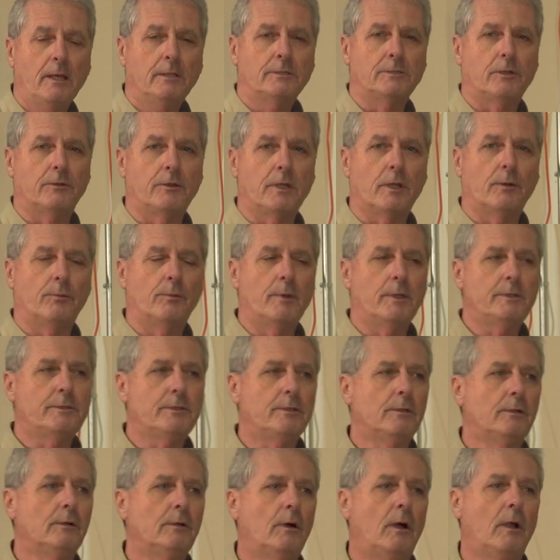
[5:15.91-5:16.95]
So the
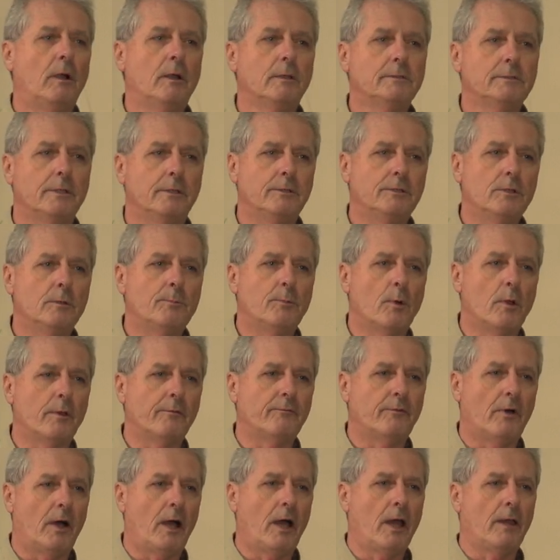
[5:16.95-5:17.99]
original Artisan
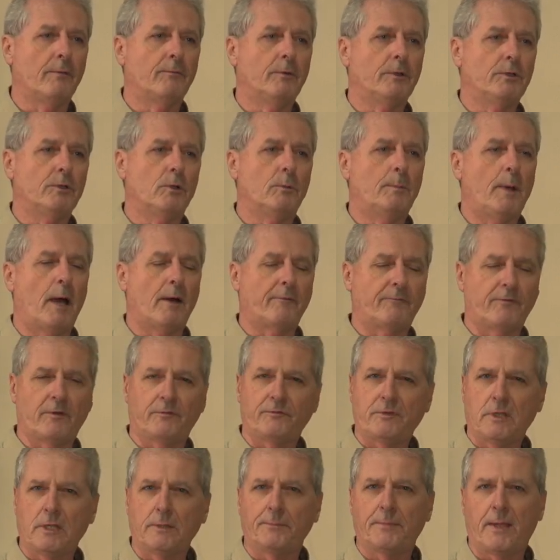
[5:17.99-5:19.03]
2.5 would do about
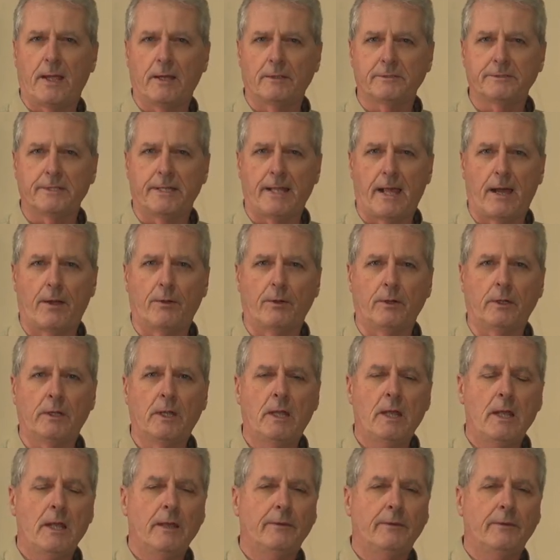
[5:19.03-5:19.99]
15 pounds an hour.